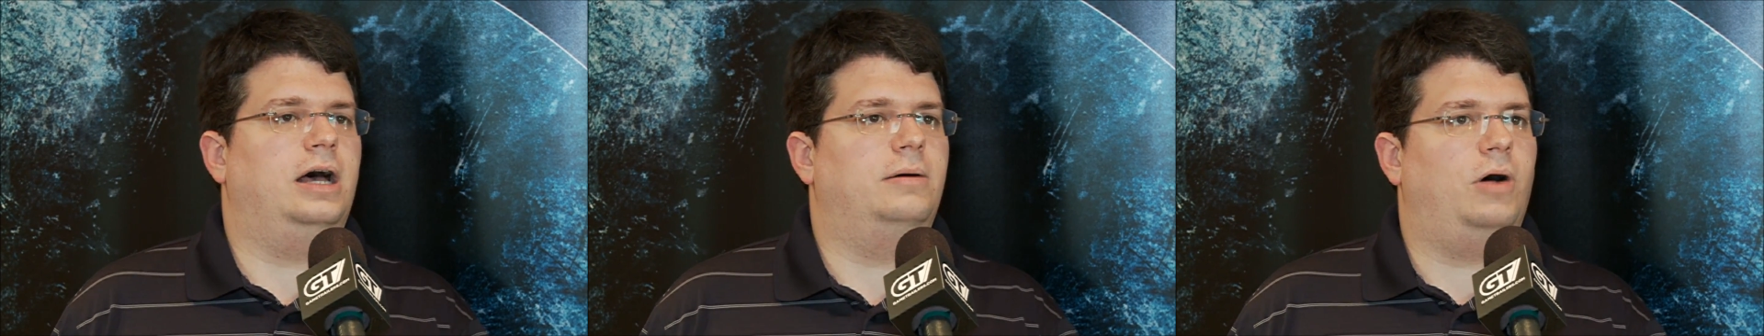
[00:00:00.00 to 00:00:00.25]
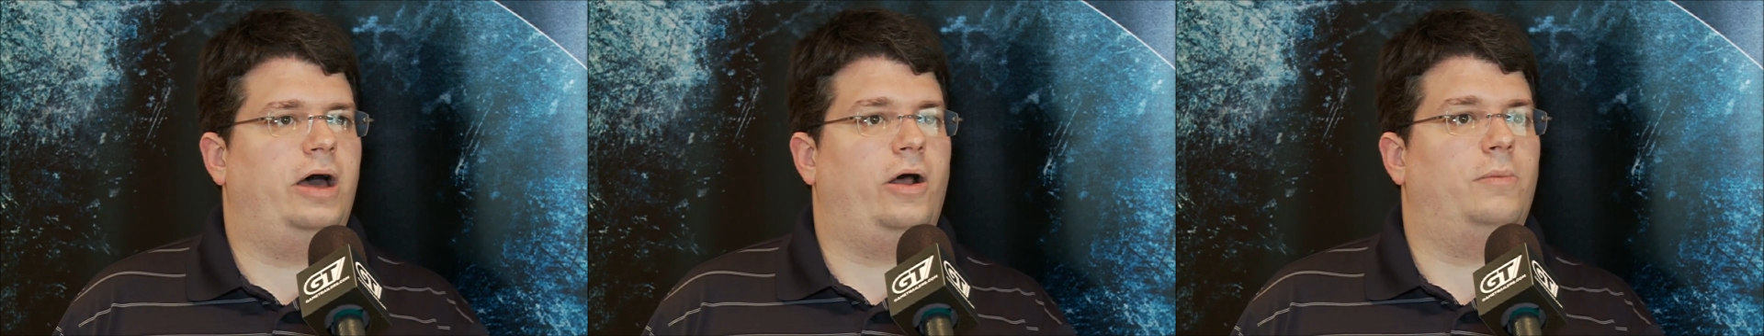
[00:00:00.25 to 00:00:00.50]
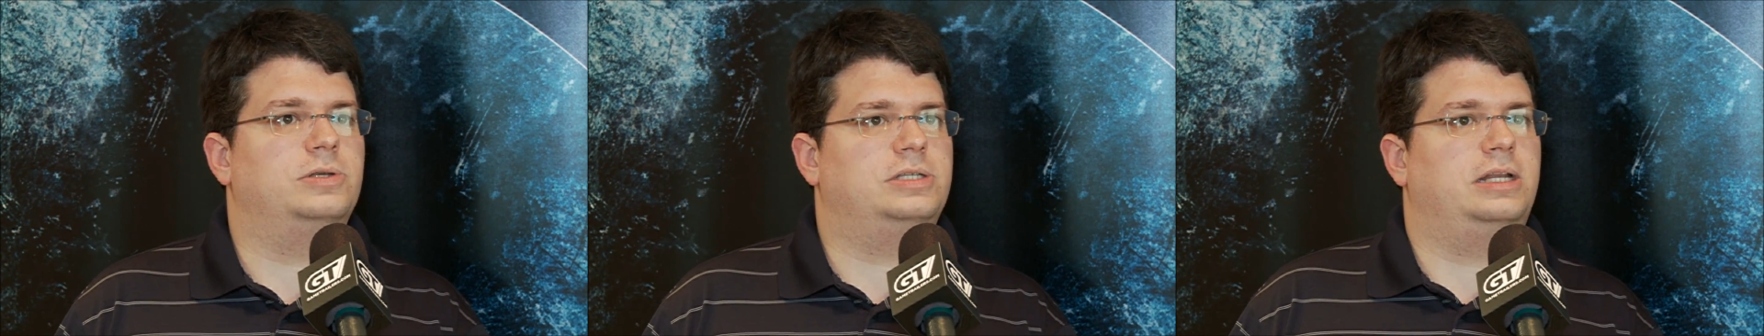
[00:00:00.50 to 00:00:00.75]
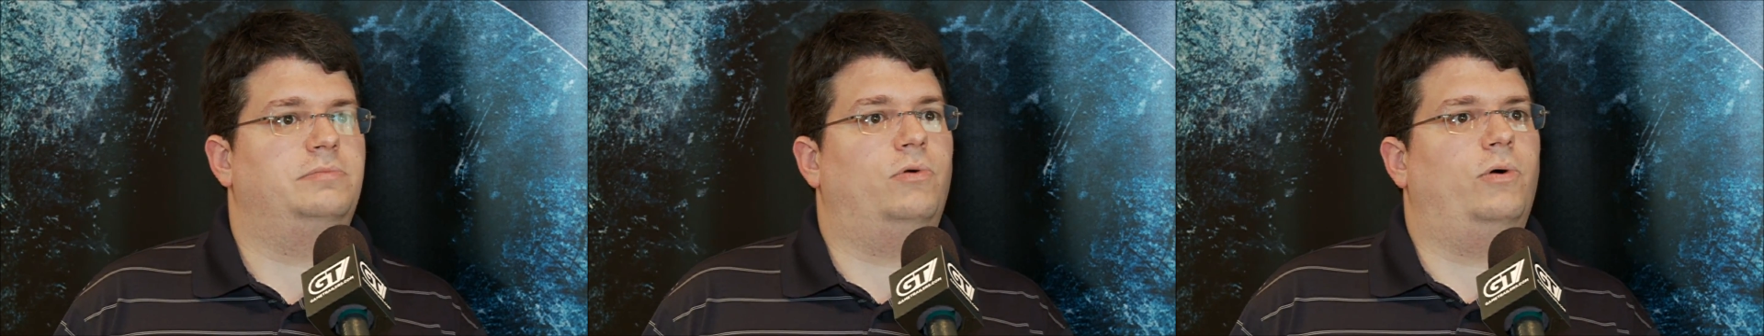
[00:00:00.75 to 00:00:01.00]
at
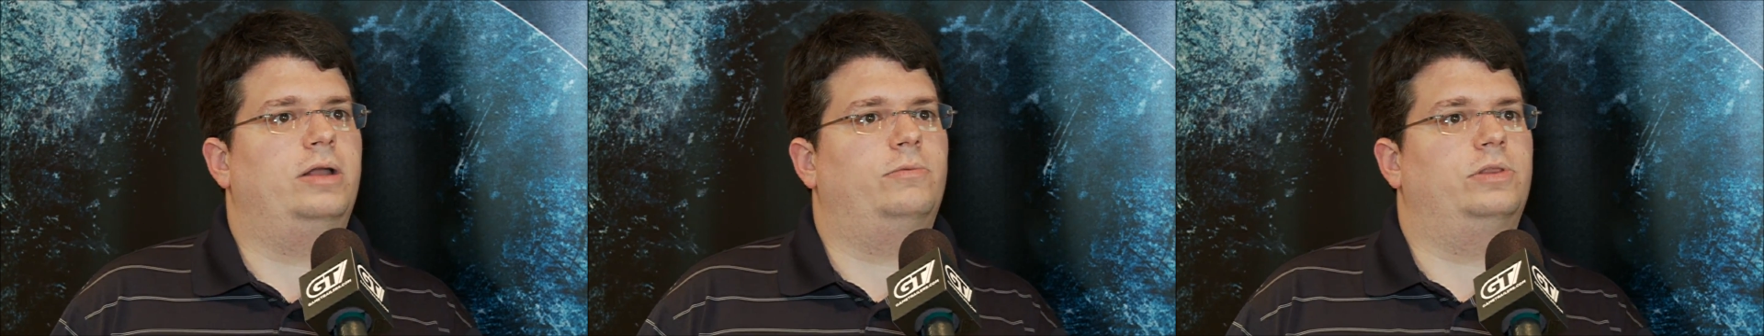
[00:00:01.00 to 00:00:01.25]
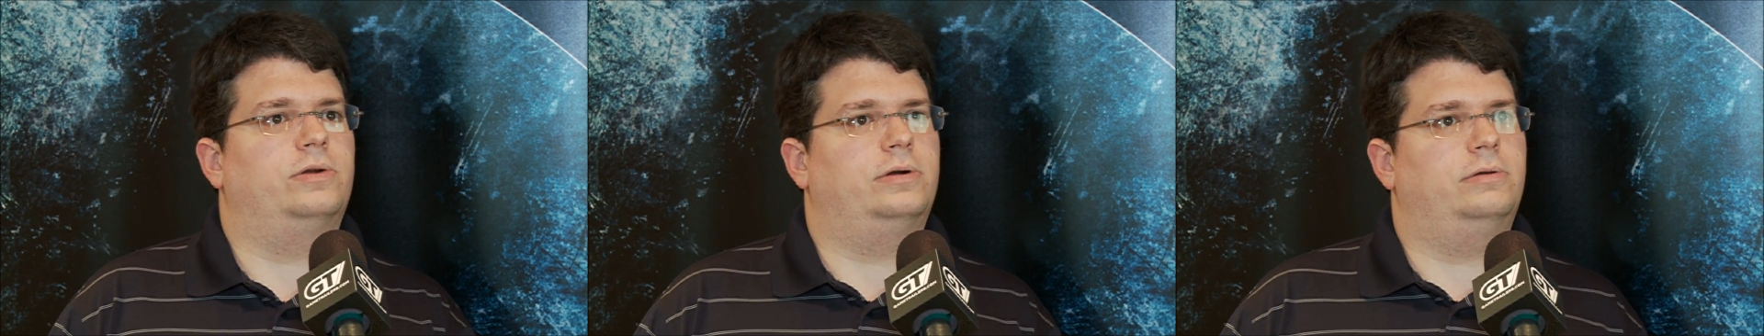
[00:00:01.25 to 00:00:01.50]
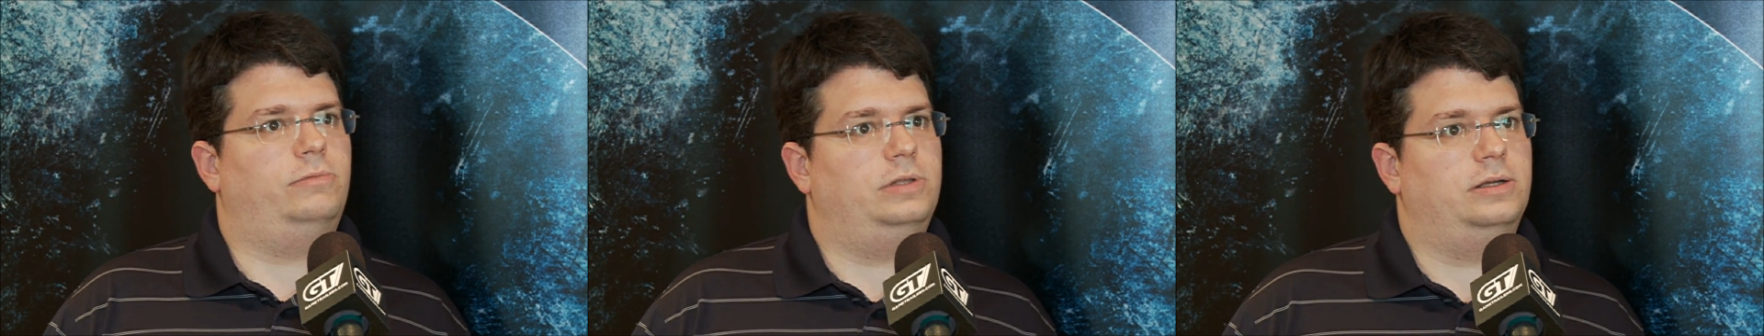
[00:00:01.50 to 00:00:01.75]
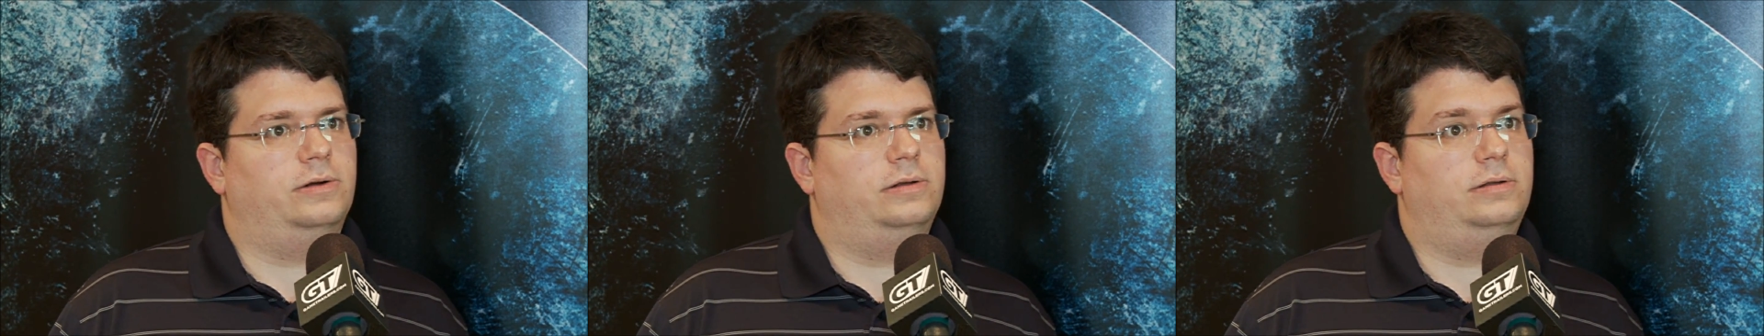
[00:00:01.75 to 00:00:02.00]
almost any point when
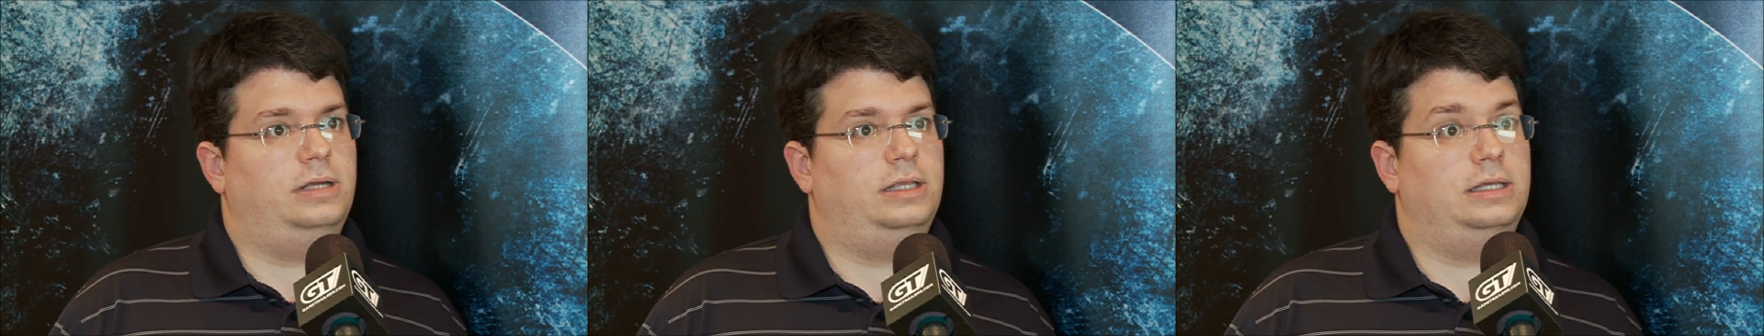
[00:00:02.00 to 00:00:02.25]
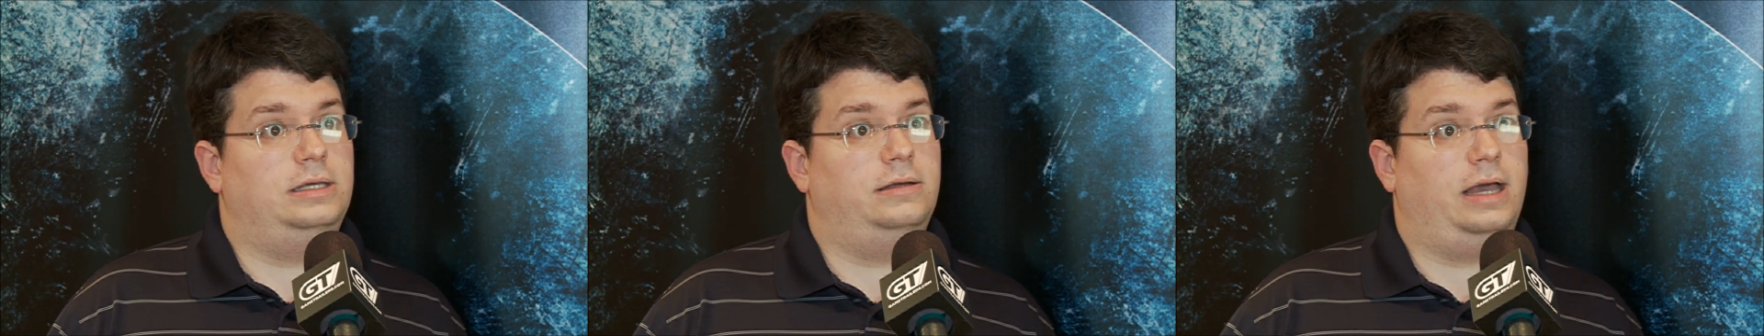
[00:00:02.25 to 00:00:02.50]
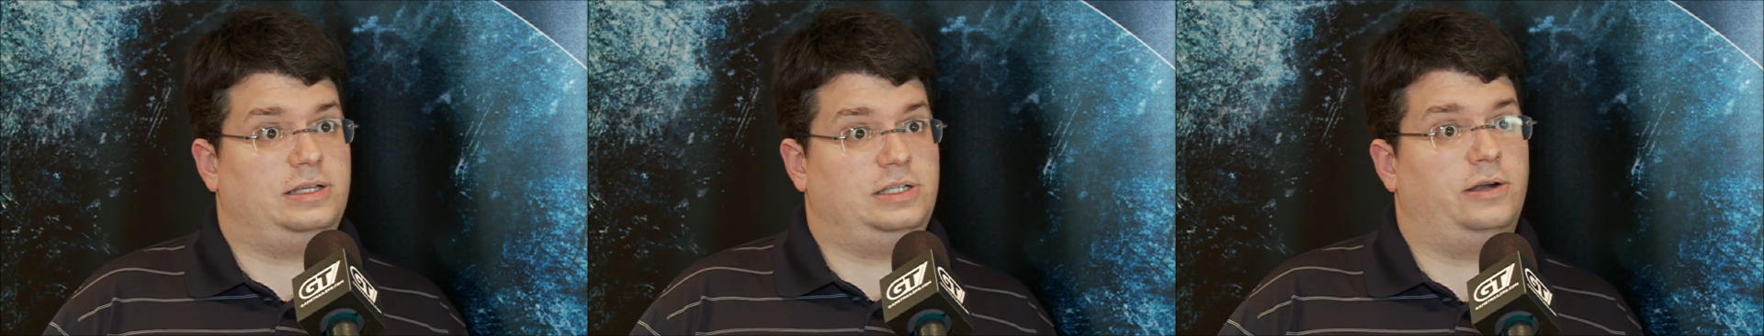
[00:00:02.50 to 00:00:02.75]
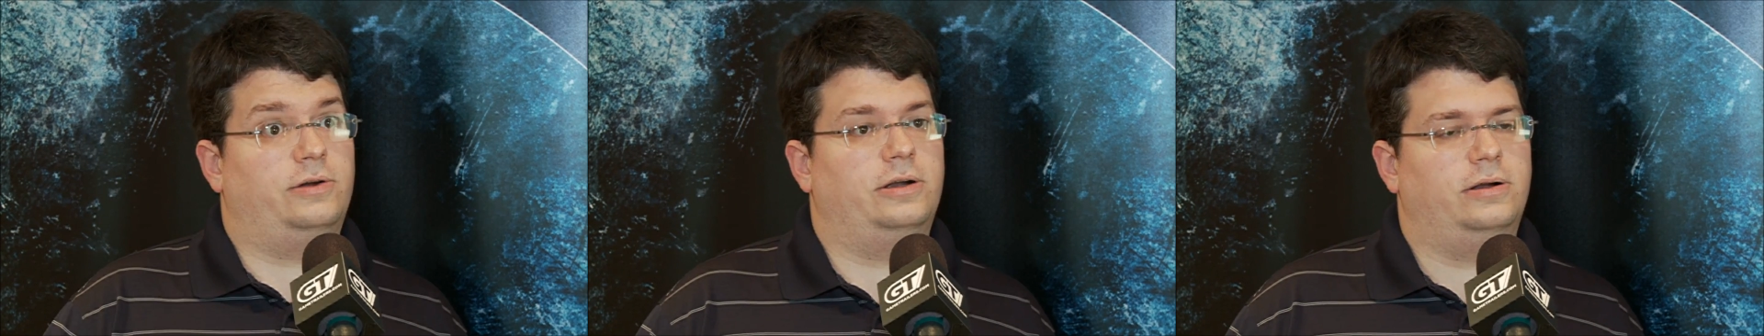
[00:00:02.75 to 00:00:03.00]
you're in the
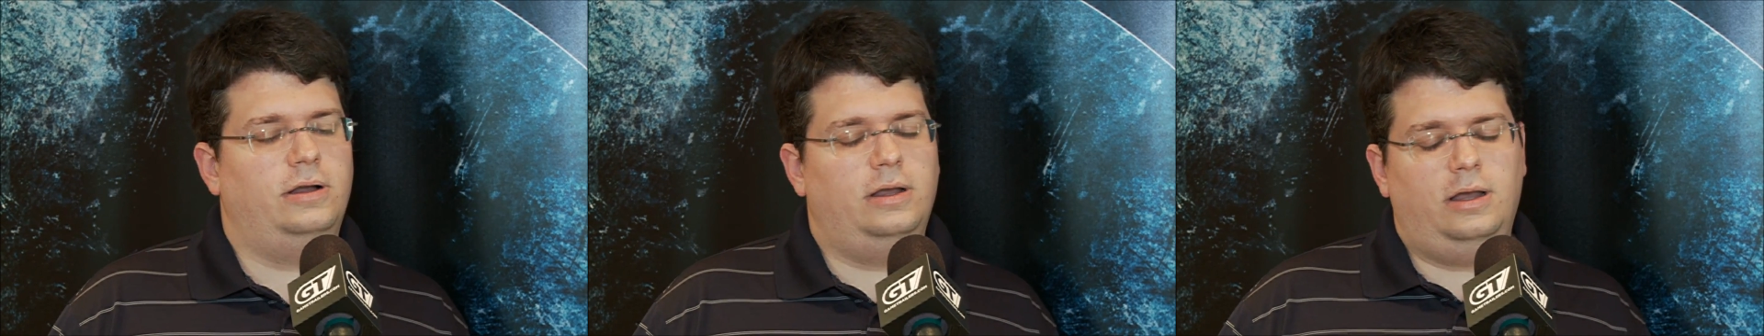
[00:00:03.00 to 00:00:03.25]
exterior